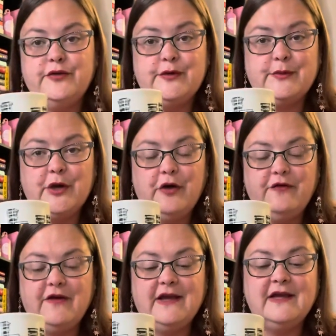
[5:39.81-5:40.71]
some
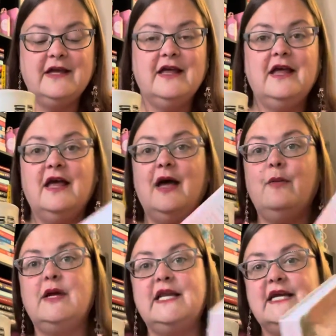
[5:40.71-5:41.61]
coffee. And
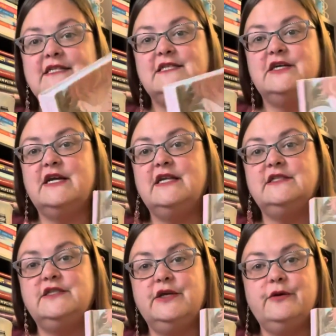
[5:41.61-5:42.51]
we're gonna get stuck
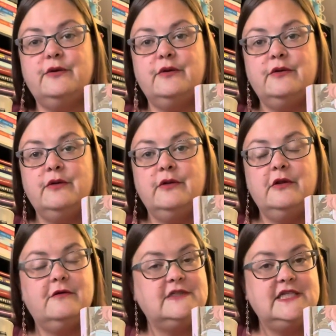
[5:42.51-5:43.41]
into
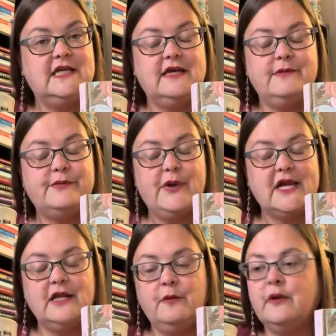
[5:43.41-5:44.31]
Laura Jean Keeps
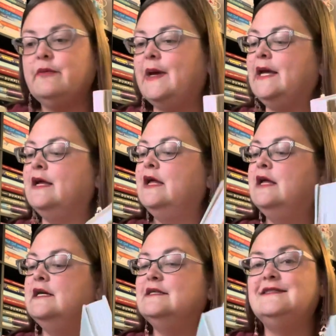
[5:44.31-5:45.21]
Breaking Up With Me
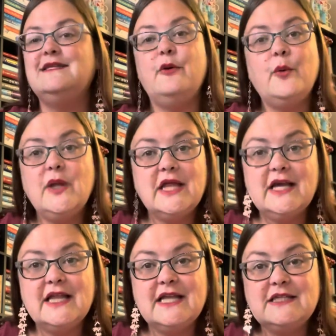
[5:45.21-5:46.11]
and see what we
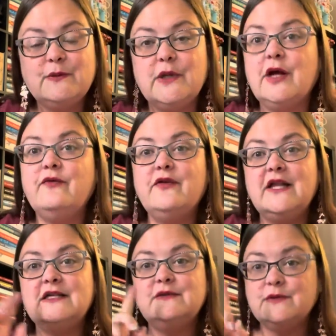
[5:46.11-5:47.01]
think of this one. Hopefully
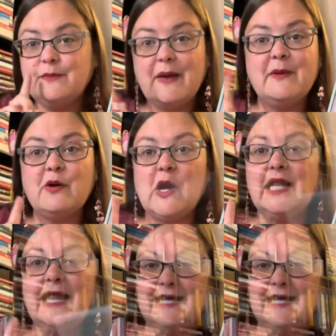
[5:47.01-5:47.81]
this one will make me cry less.